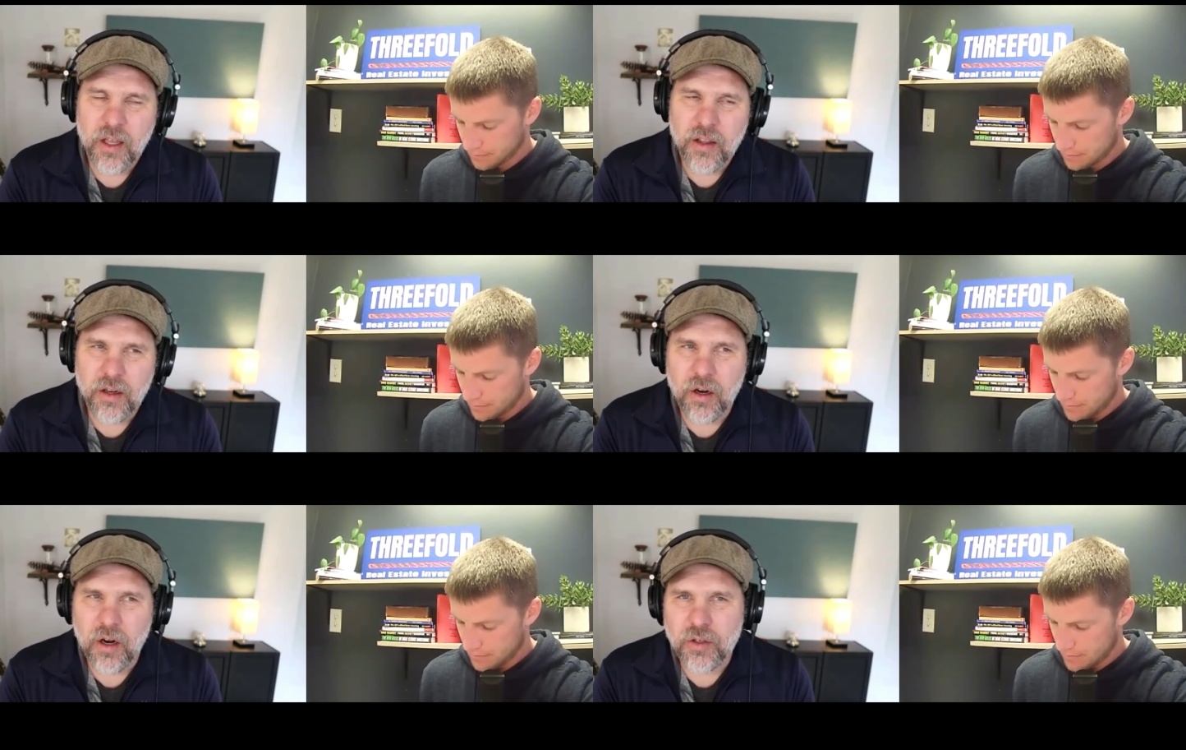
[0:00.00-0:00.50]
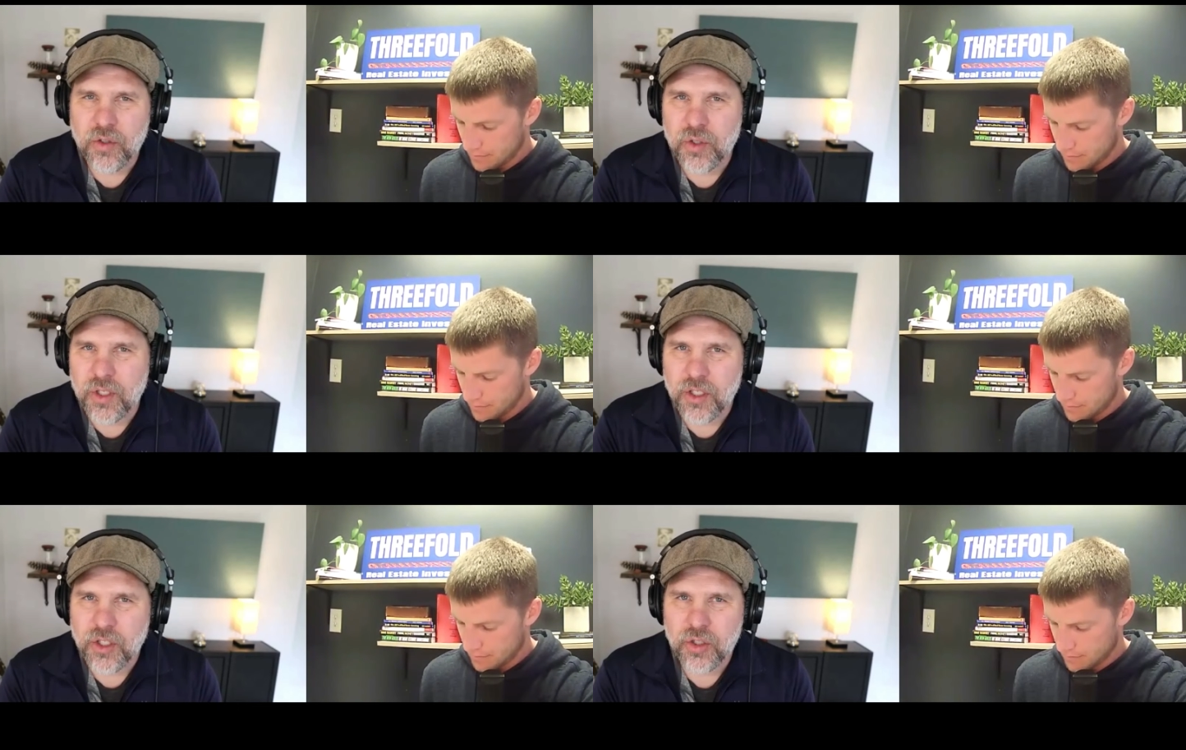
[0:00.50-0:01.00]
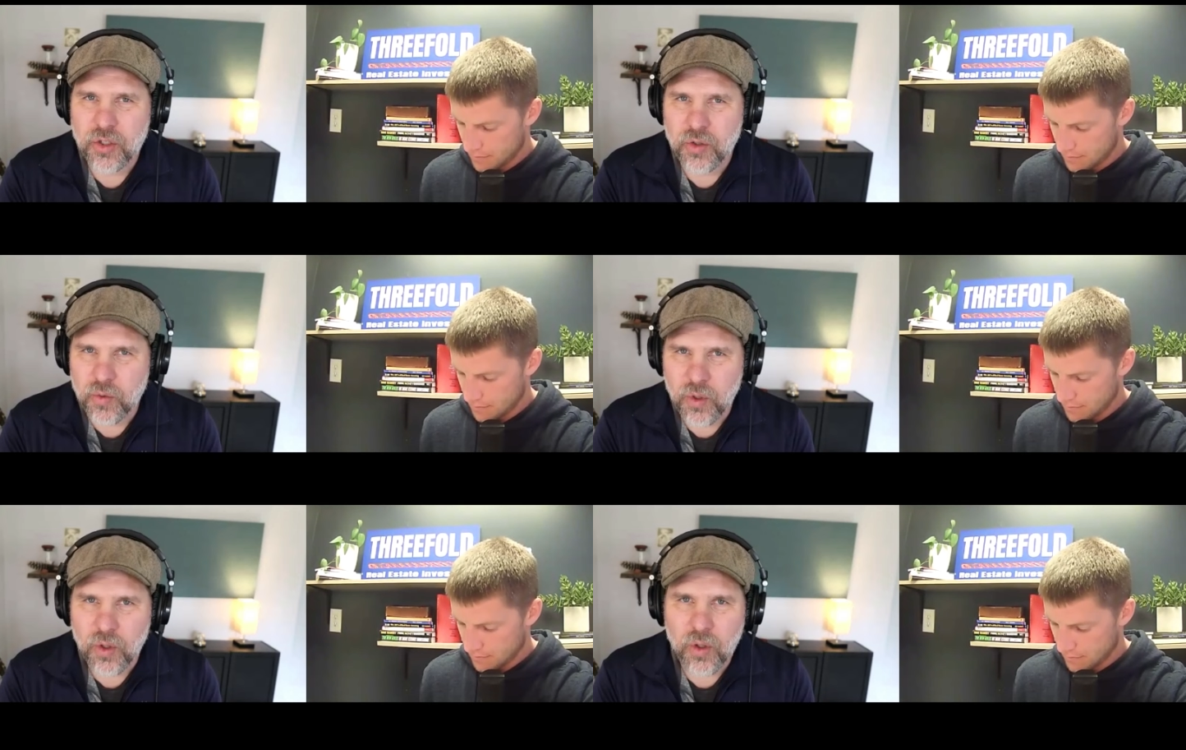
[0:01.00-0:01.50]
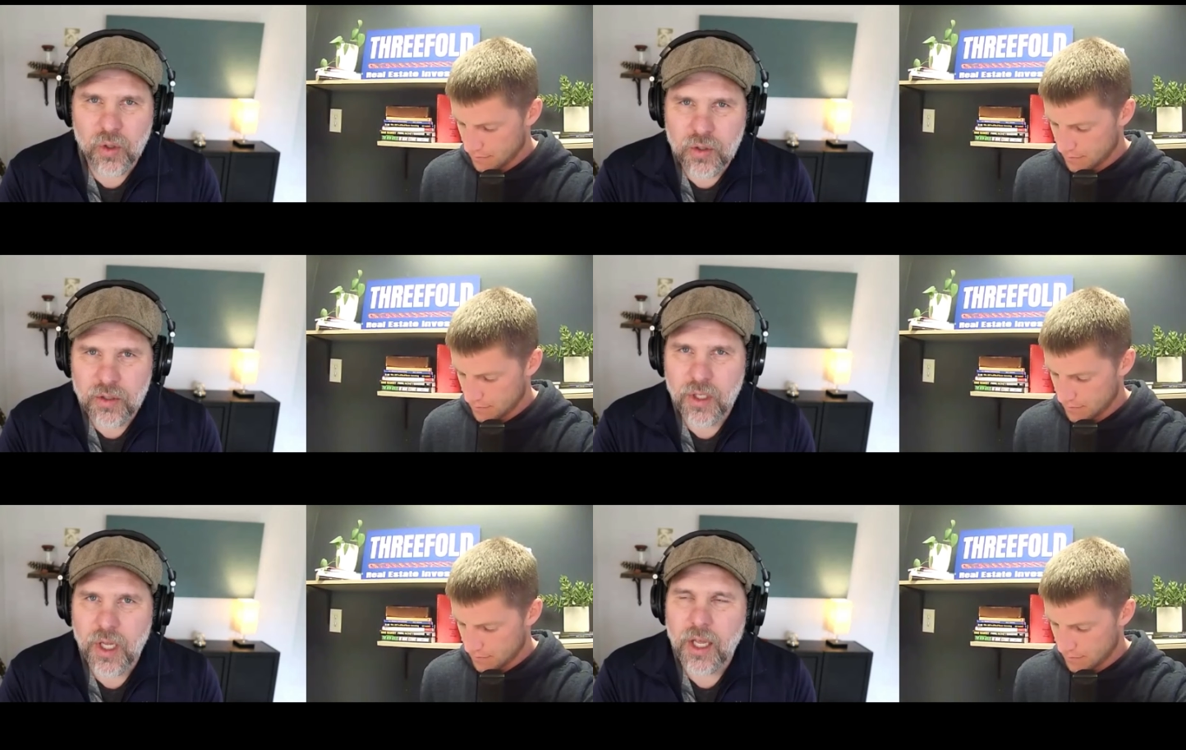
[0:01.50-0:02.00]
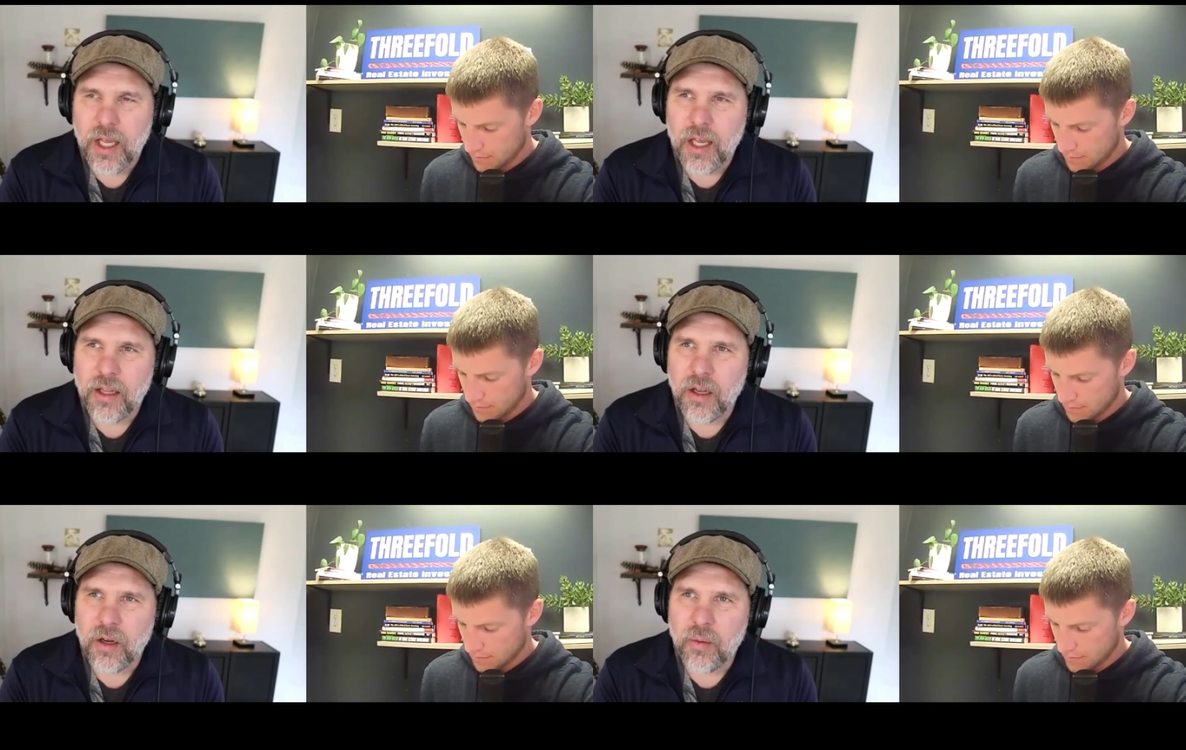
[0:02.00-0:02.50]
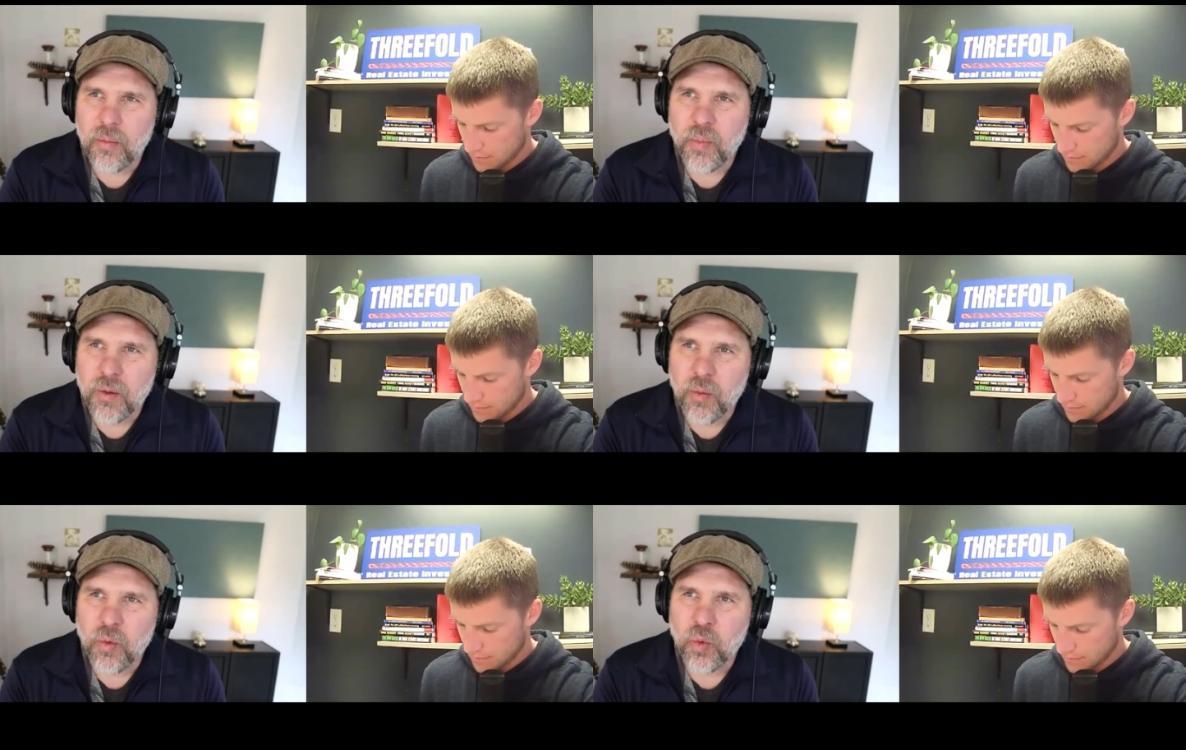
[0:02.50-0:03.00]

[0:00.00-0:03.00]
Speaker 1: there are traditional roles and there but